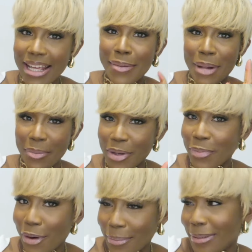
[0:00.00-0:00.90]
it might be a
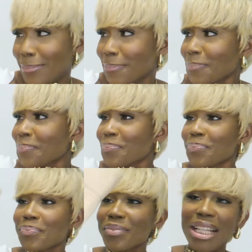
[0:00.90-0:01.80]
problem
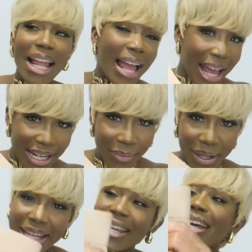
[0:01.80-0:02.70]
anyway